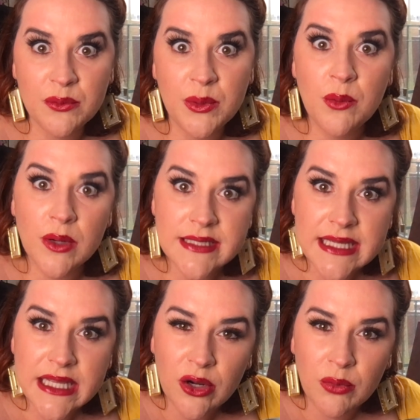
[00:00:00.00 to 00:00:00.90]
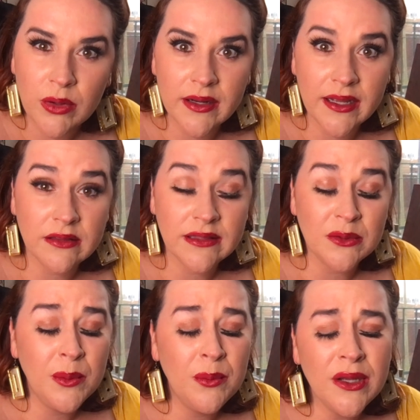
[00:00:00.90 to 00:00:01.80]
We want to get our work out there.
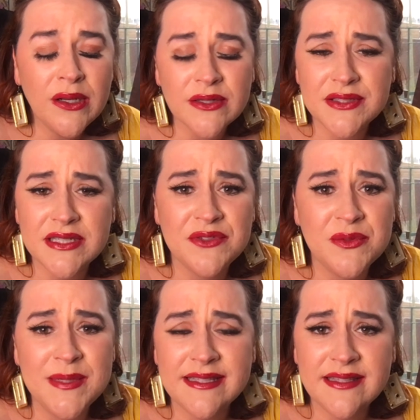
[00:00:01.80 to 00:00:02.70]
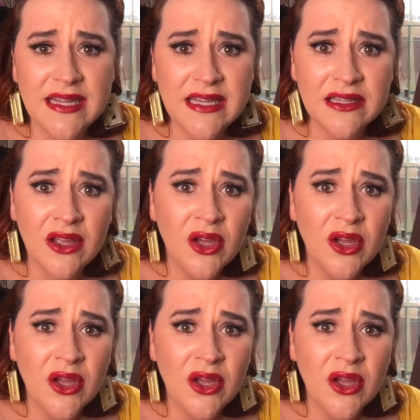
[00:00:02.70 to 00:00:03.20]
We want our stuff to be seen.